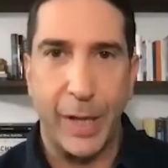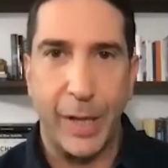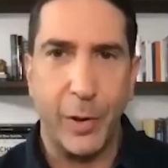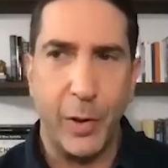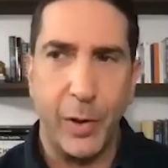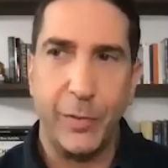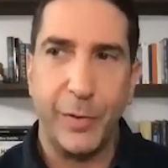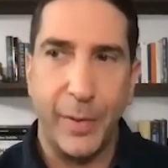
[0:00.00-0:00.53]
As
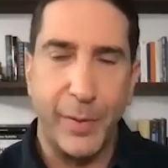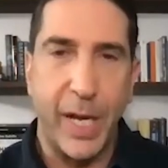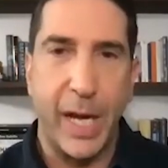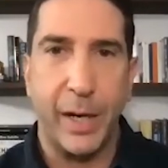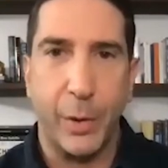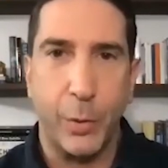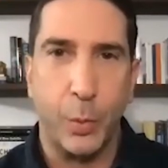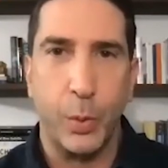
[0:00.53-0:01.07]
long as I've got
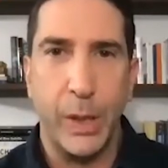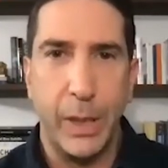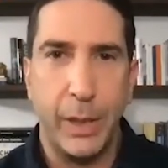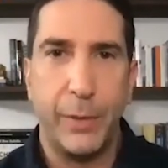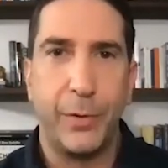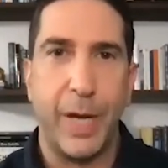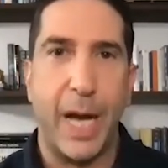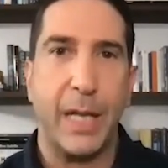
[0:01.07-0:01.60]
a really
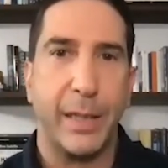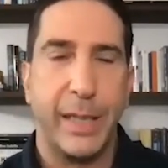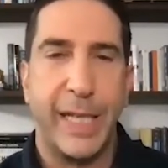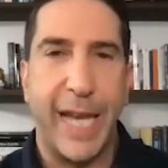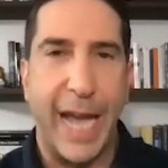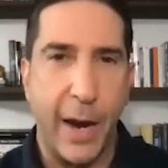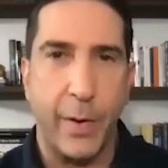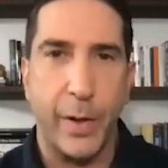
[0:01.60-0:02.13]
solid
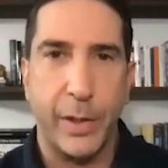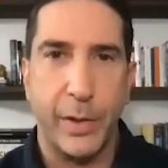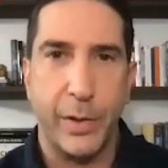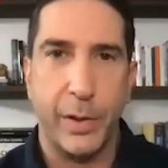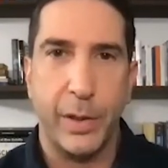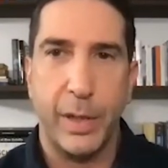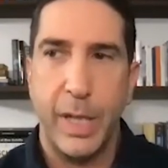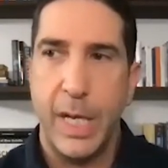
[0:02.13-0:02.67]

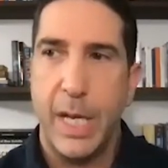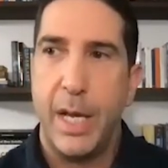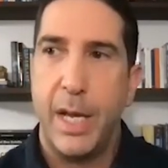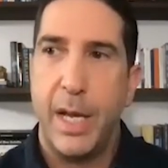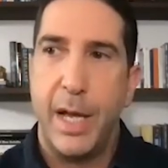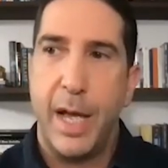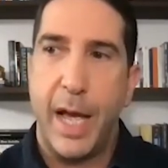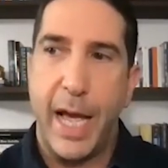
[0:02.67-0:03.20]
character
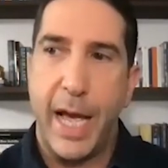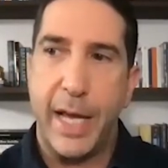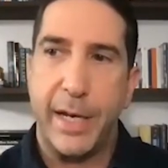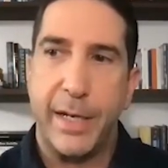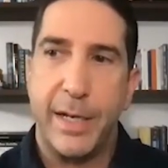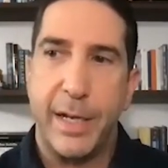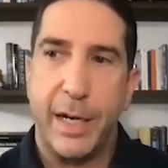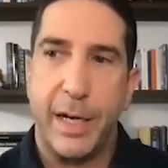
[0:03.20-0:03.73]

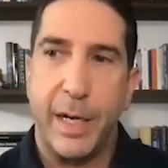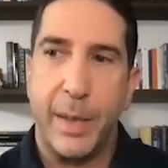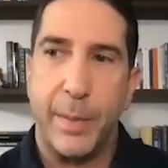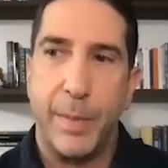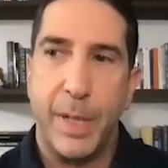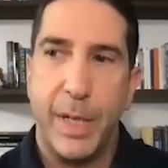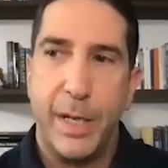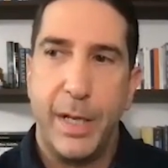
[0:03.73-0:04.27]
and
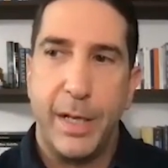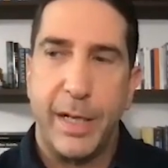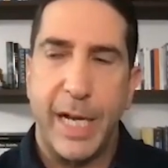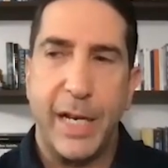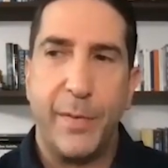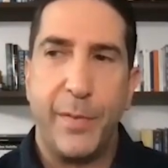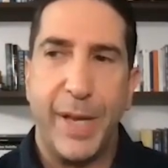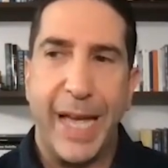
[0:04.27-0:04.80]
um,
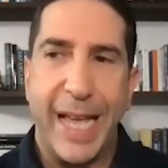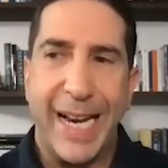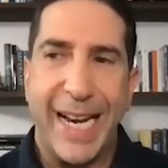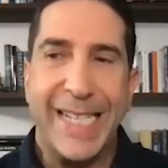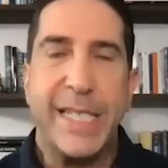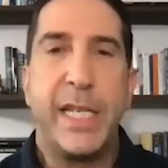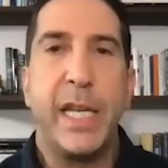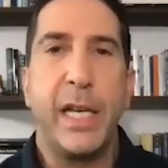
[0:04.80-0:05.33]
kind of an
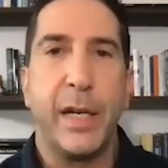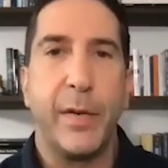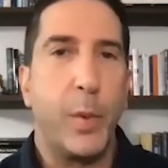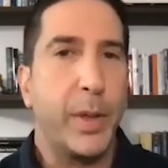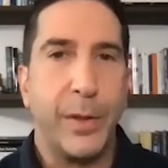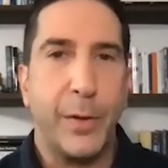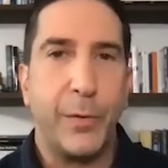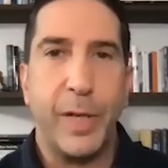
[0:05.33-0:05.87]
idea of
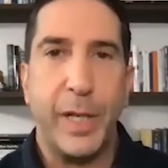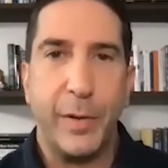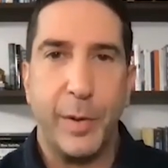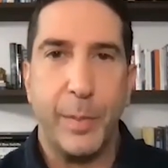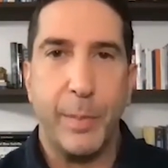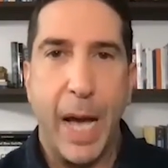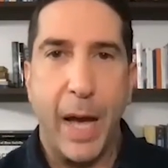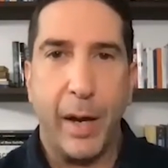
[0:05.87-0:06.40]
what the scene's
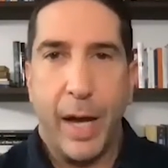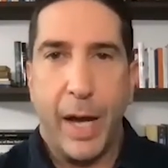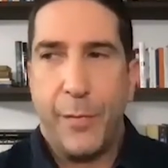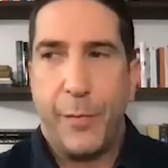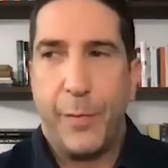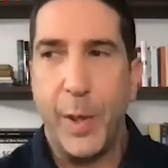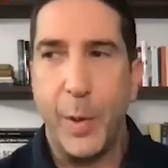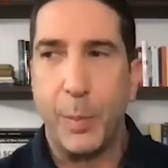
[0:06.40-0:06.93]
about, I
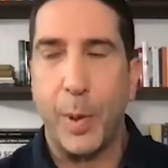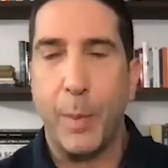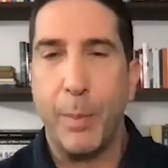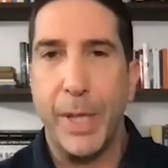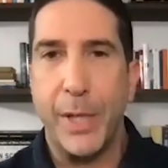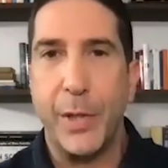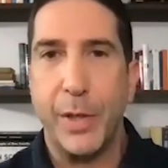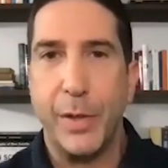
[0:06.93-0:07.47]
feel
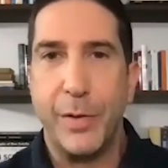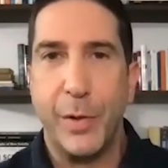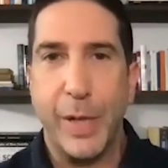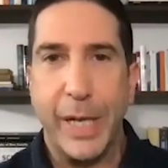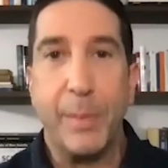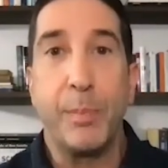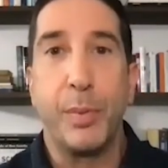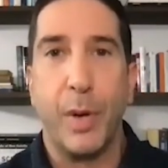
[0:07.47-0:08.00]
permission to
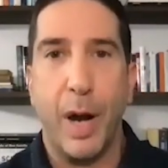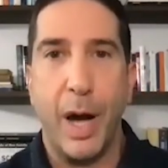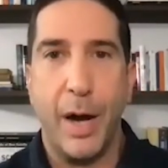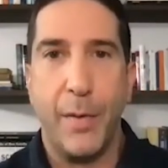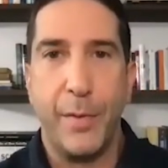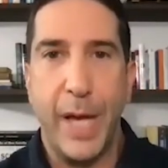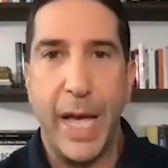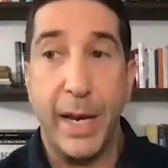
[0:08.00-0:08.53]

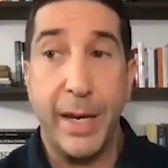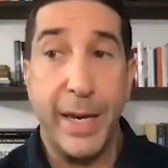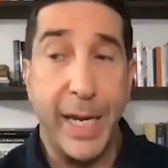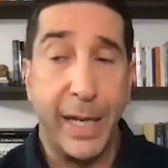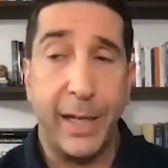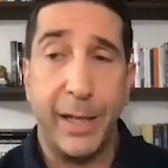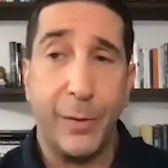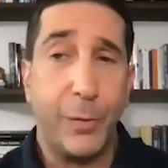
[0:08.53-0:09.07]
improv. And
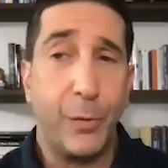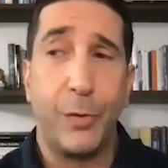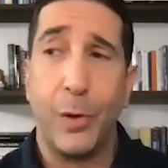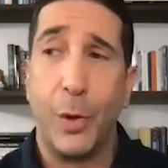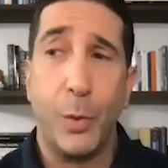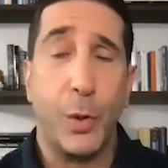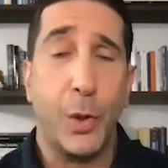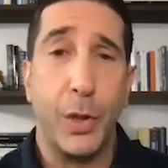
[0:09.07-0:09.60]
Nick is
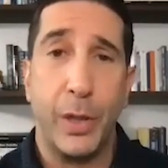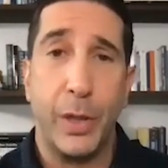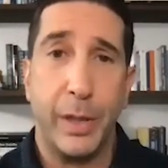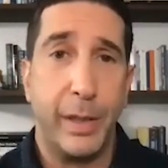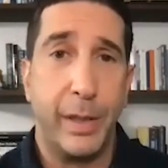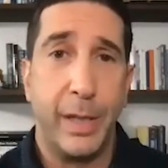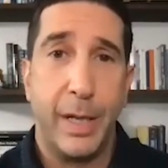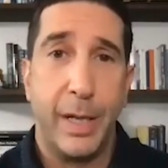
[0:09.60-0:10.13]
so good.